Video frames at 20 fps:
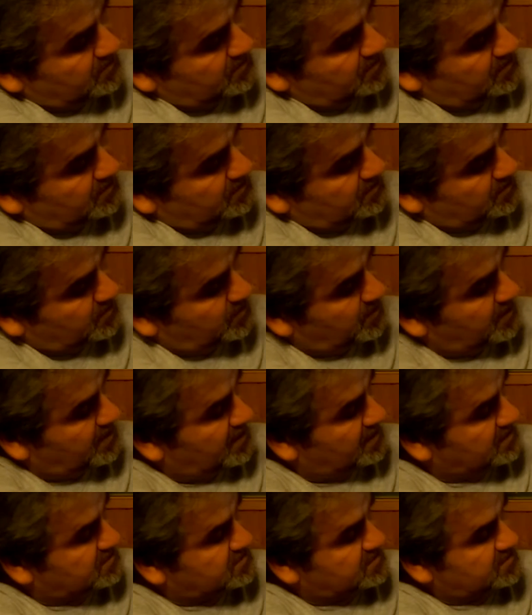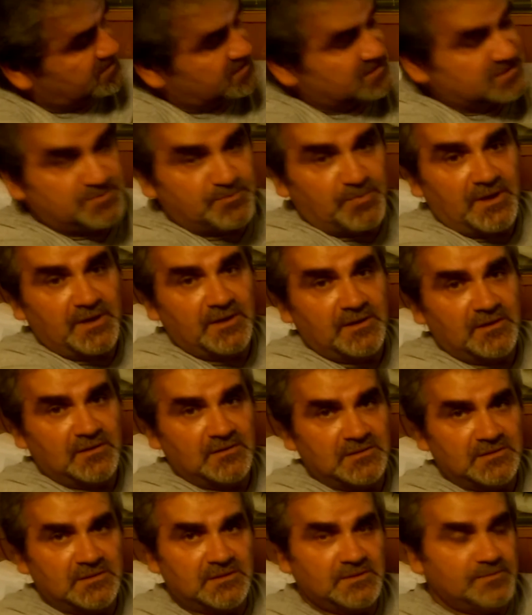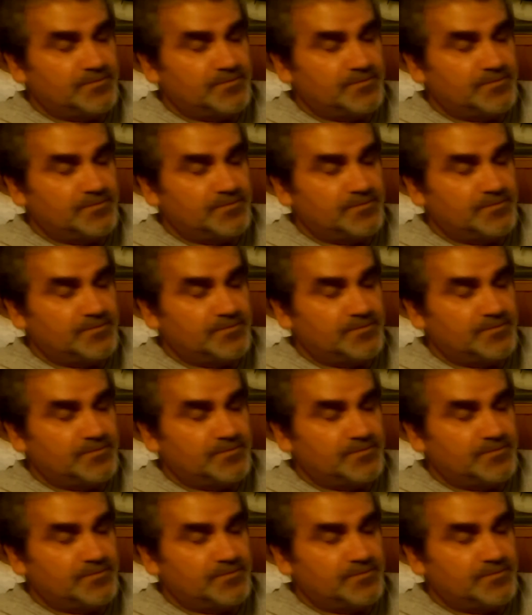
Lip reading: it creates the spiral.